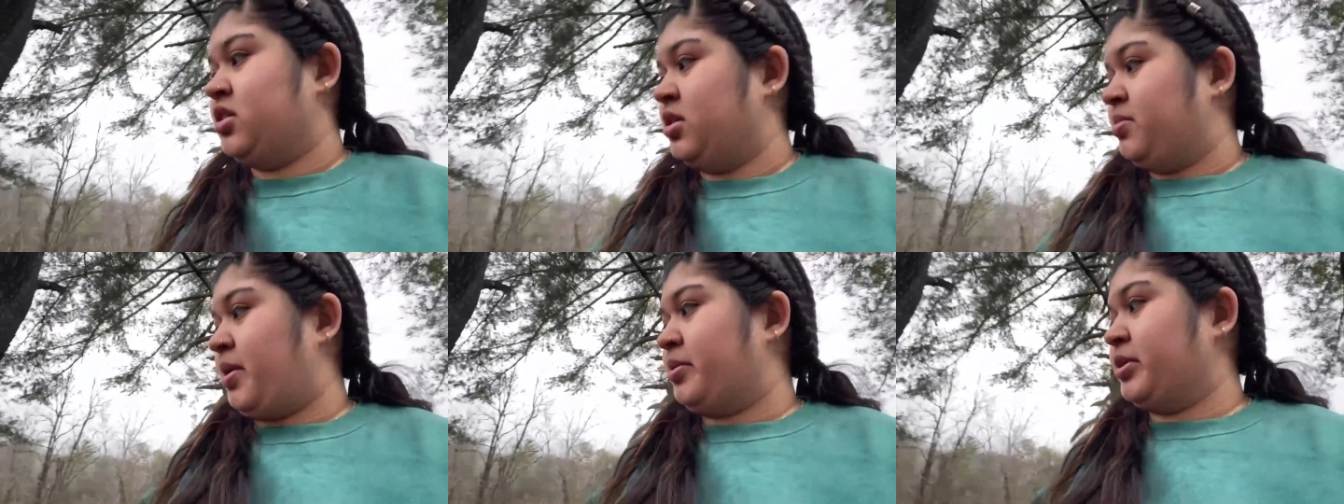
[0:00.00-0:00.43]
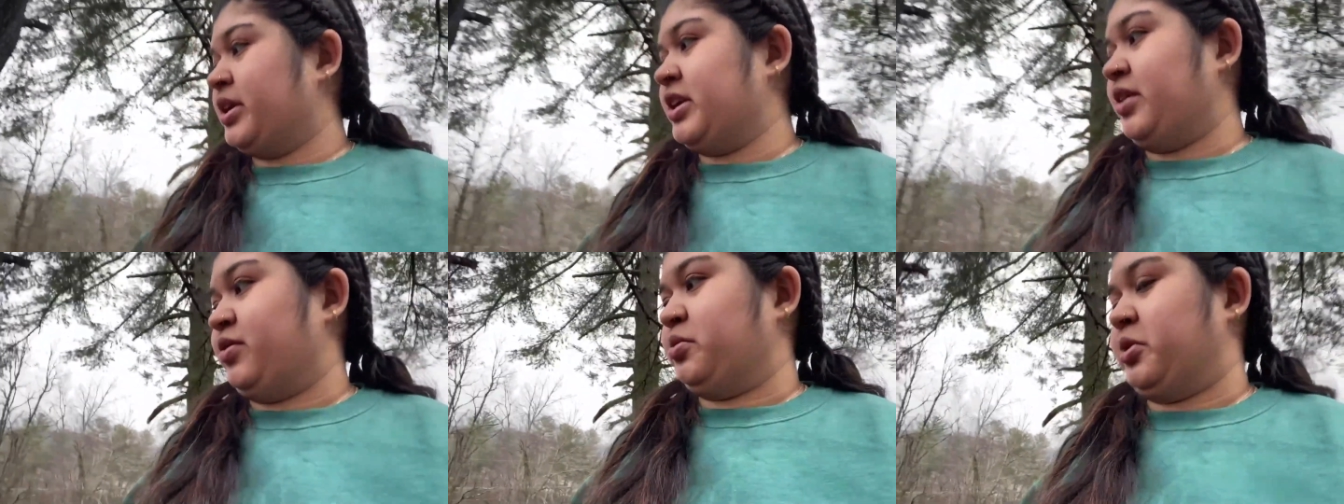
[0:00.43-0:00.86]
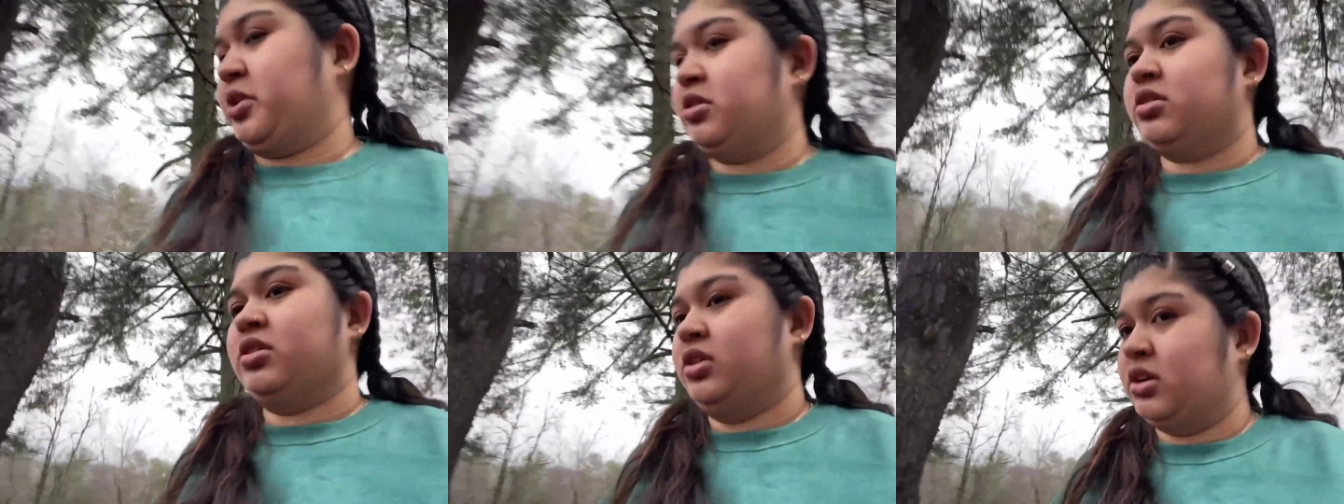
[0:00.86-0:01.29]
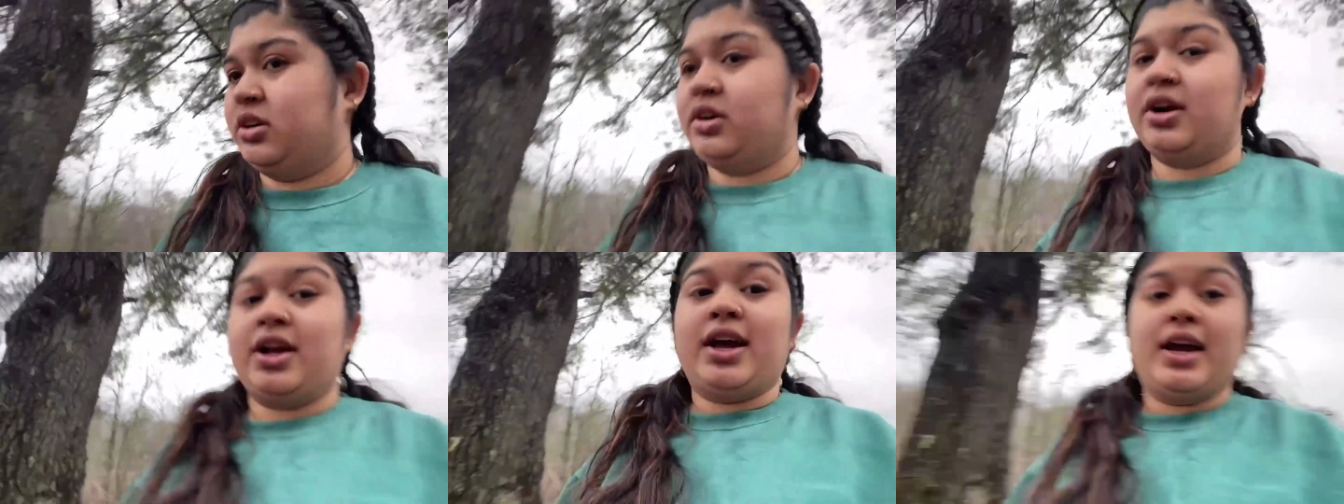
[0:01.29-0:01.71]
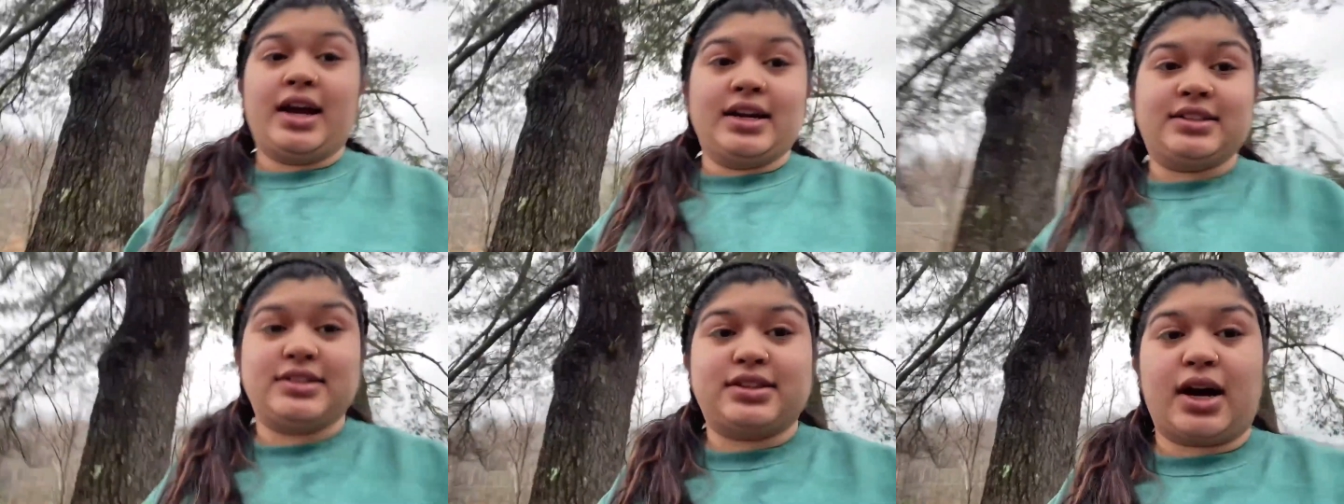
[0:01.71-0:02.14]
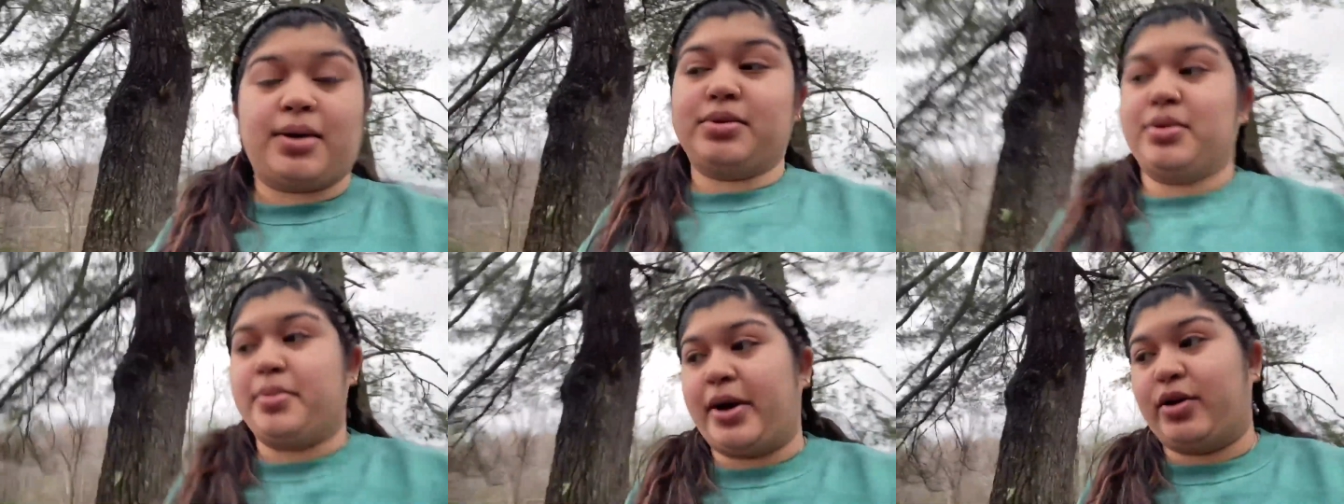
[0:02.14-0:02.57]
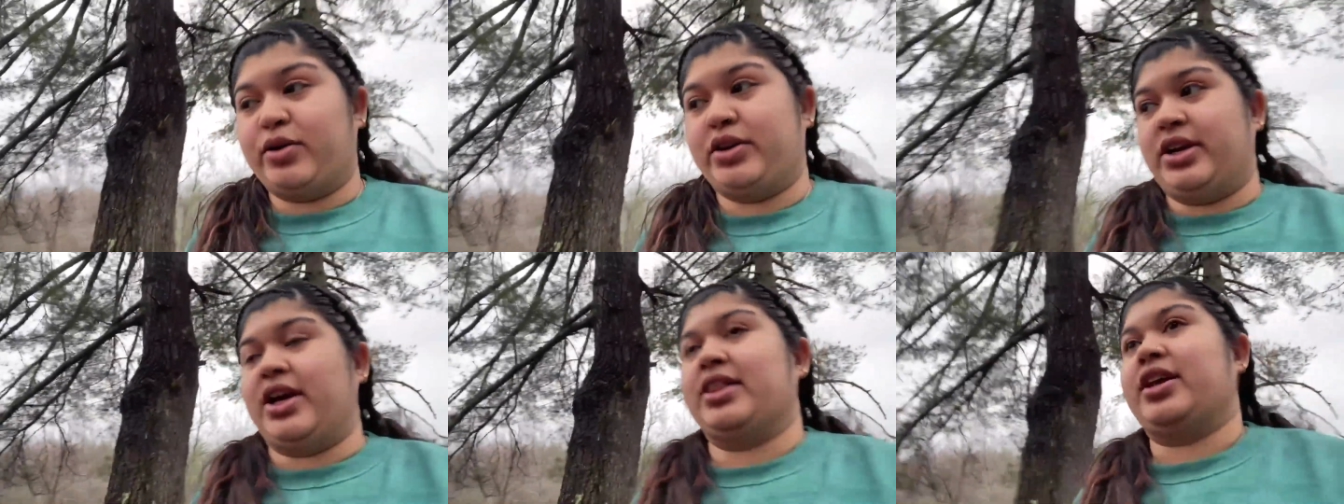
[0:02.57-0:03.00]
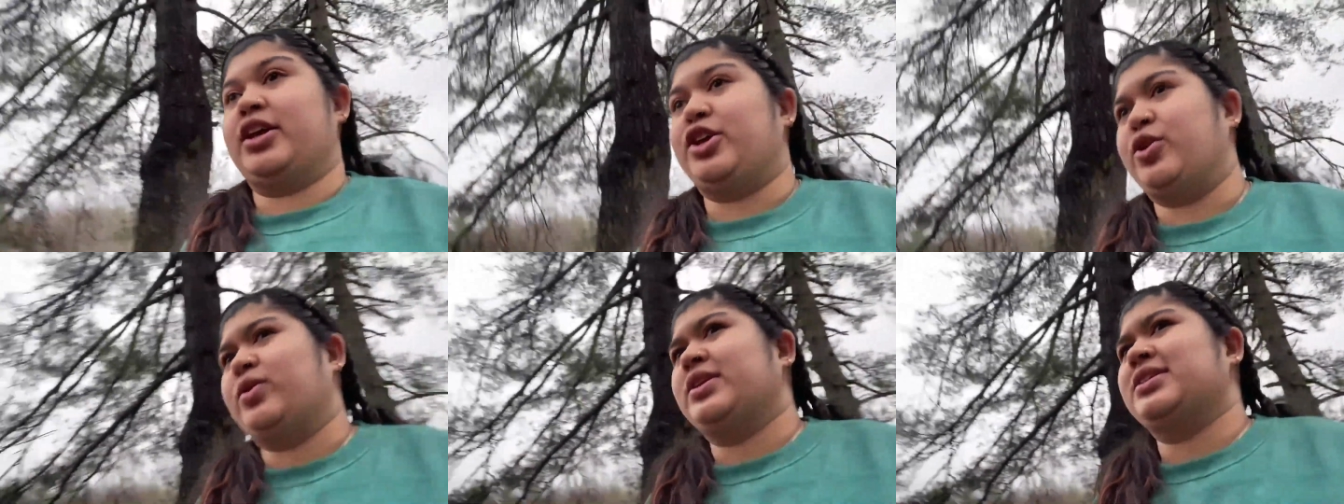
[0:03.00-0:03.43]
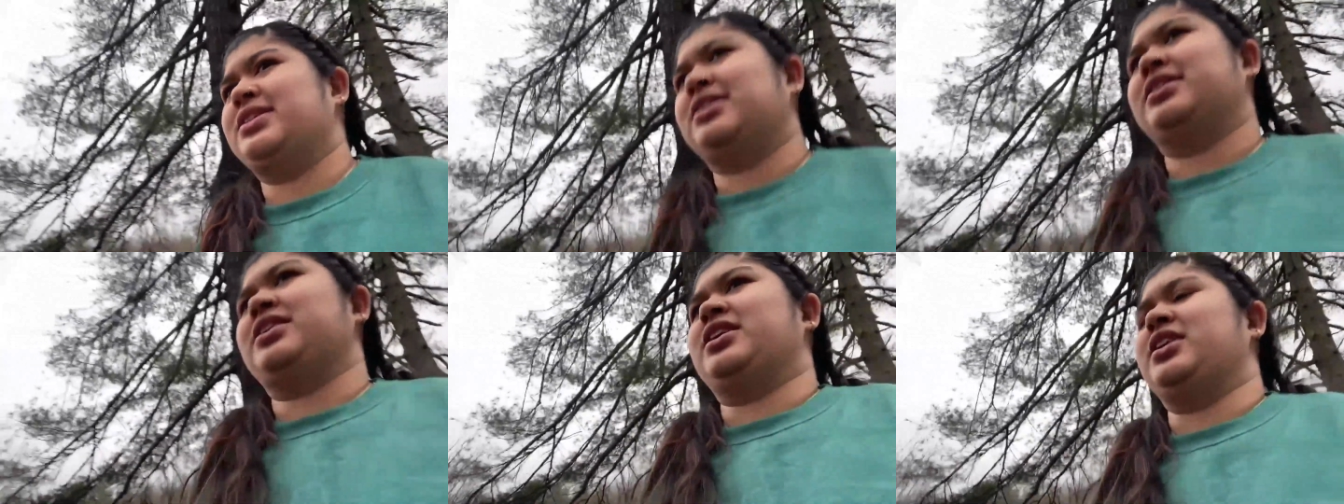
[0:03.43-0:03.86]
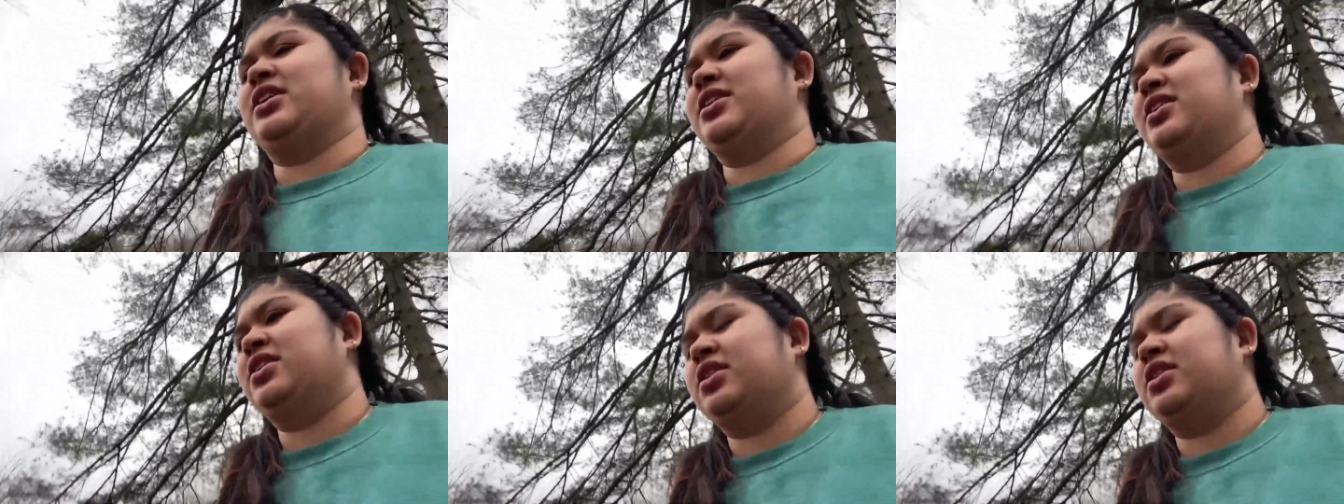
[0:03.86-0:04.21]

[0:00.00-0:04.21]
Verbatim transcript: Bobo, get down from there. It's the top of the mountain and then you can see,